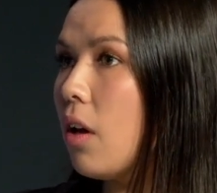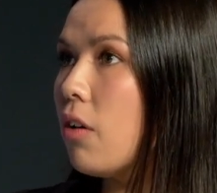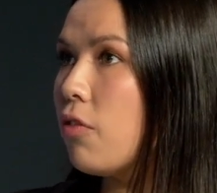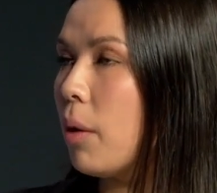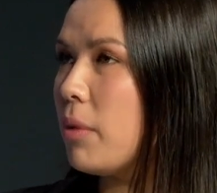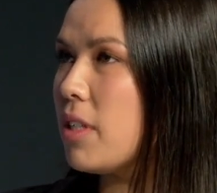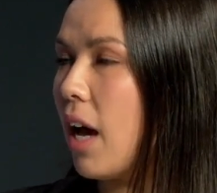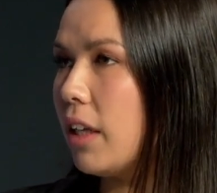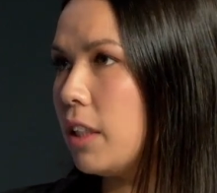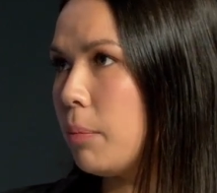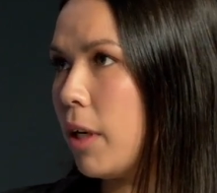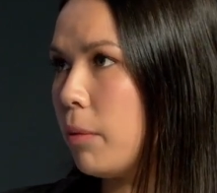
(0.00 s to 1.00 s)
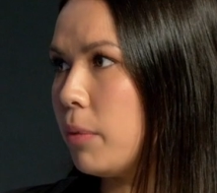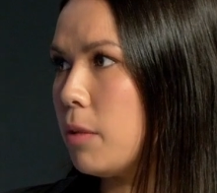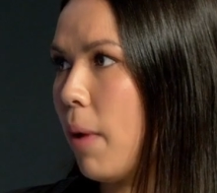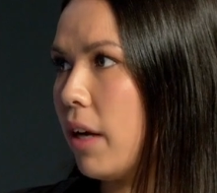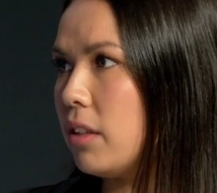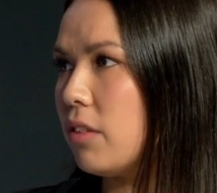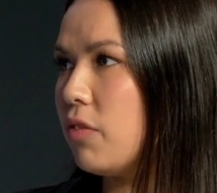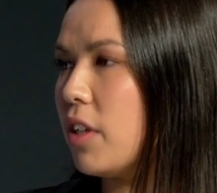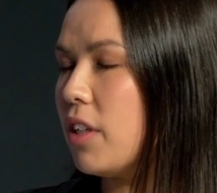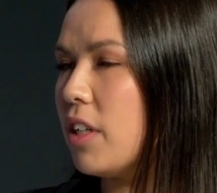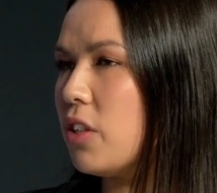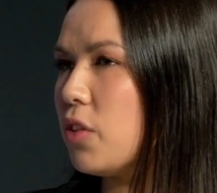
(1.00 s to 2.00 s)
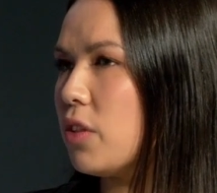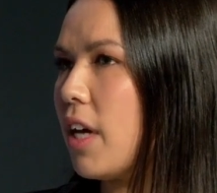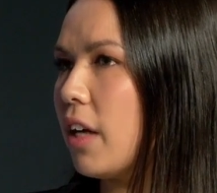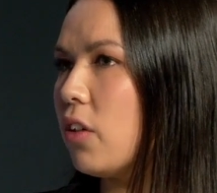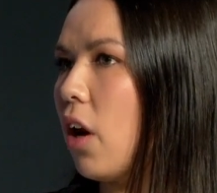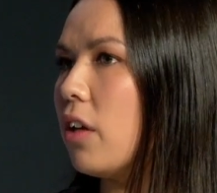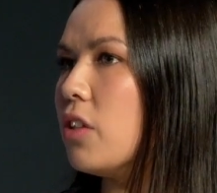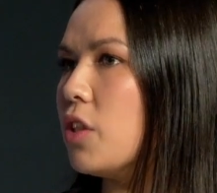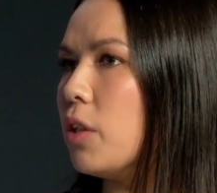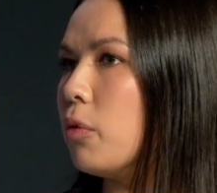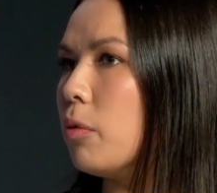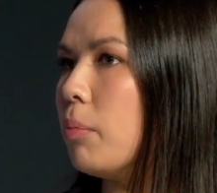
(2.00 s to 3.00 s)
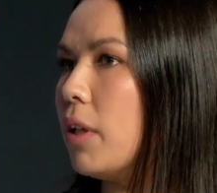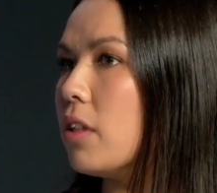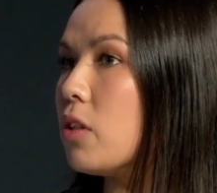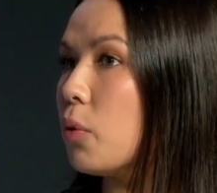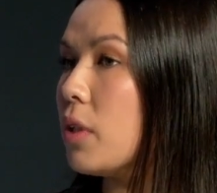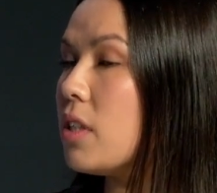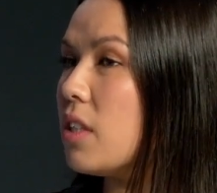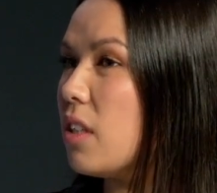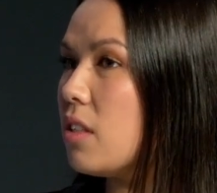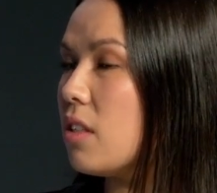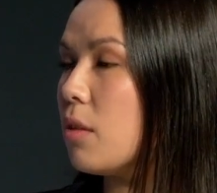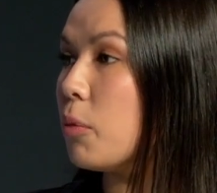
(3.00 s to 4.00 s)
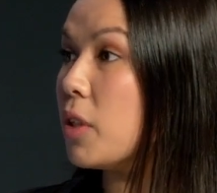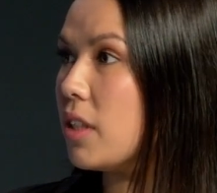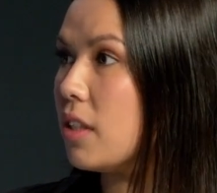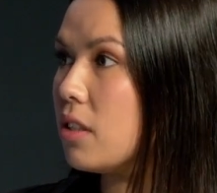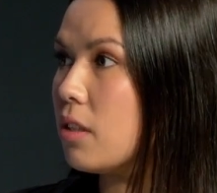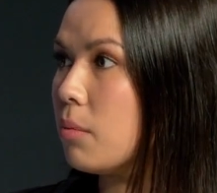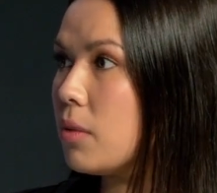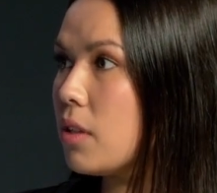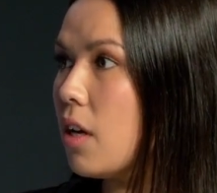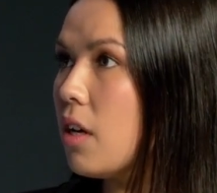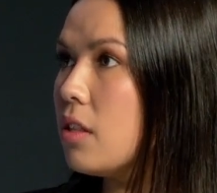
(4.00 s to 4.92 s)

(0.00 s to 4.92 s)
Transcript: From a taxpayer perspective, the initial technology would be the source system or systems.